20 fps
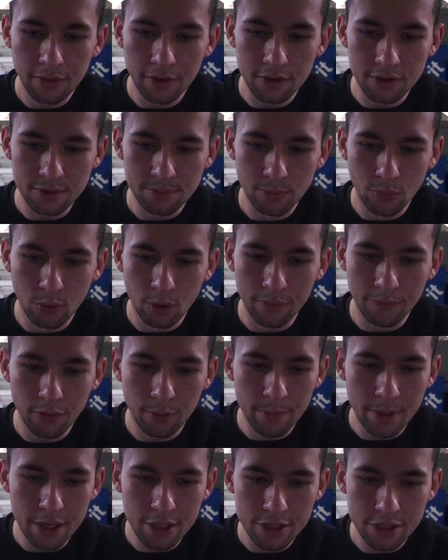There's more
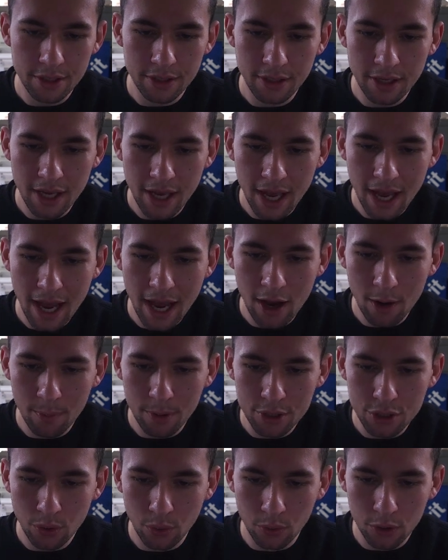information. How
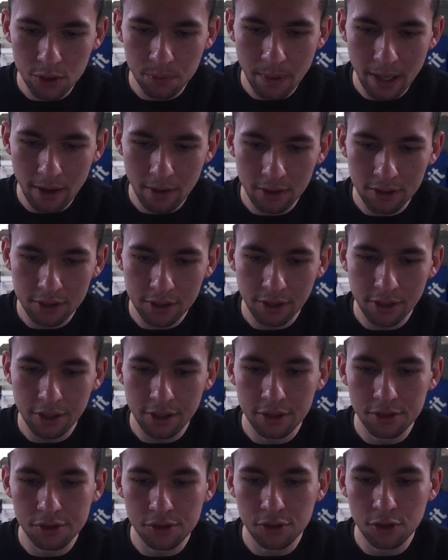much horsepower it's going to
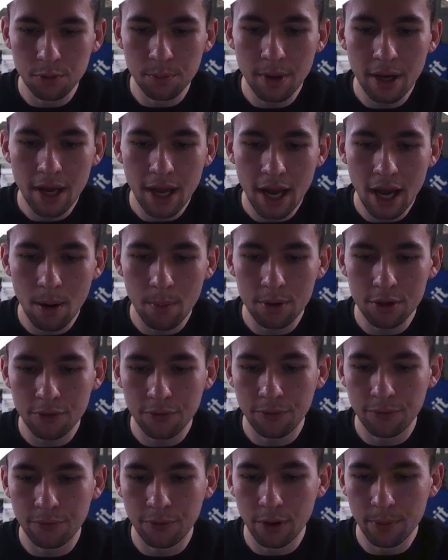consume, how much
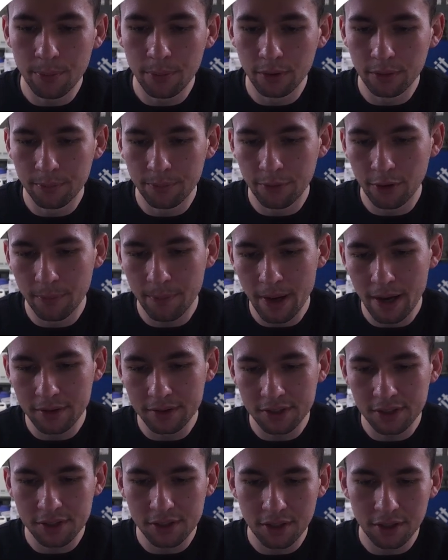foot
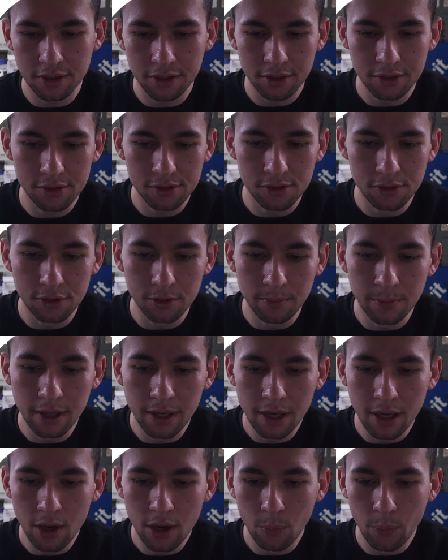pounds it's going to consume,
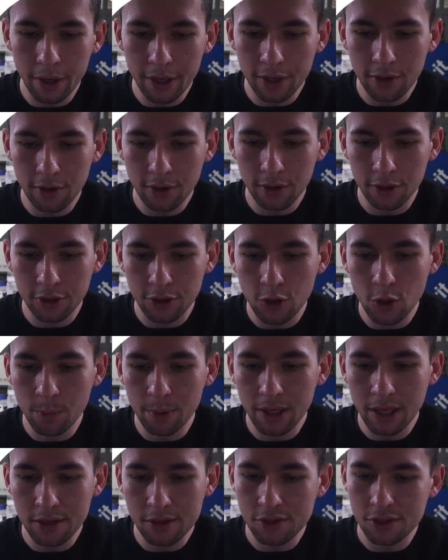what your
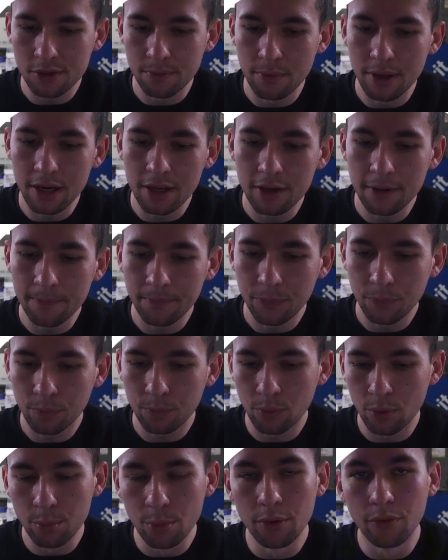cubic inches a minute
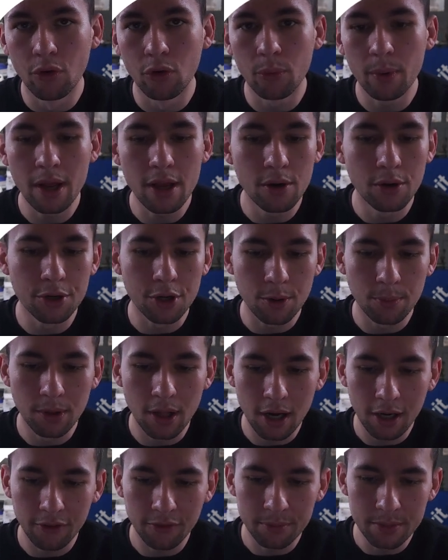removal rate on your
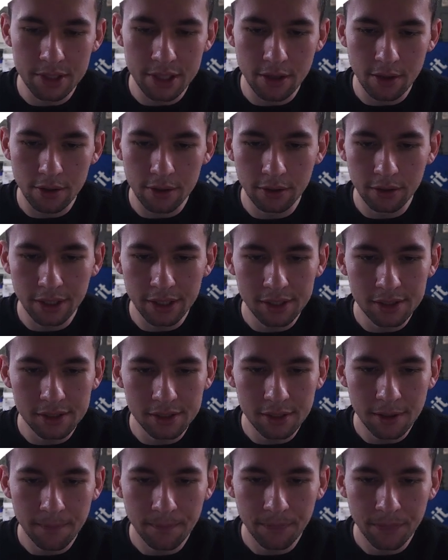block of material
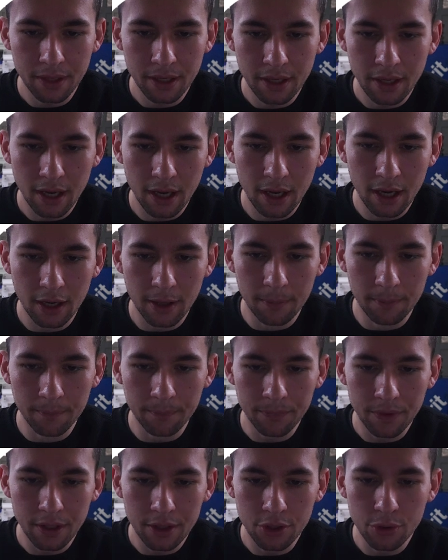is.
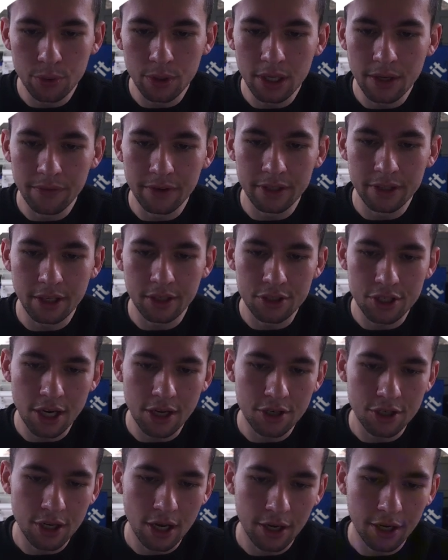You can even
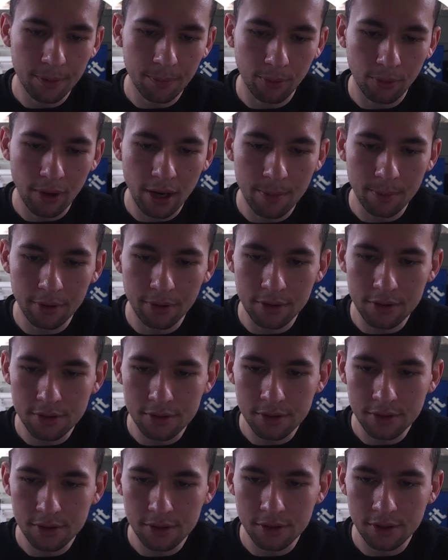change cutting
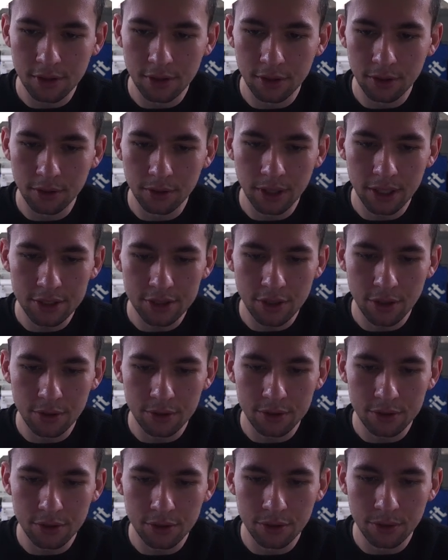parameters. So let's go
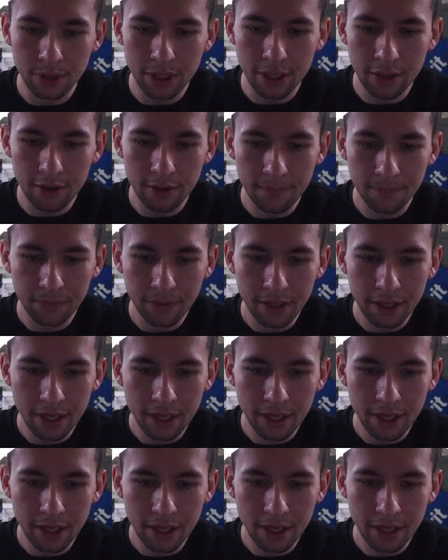to here.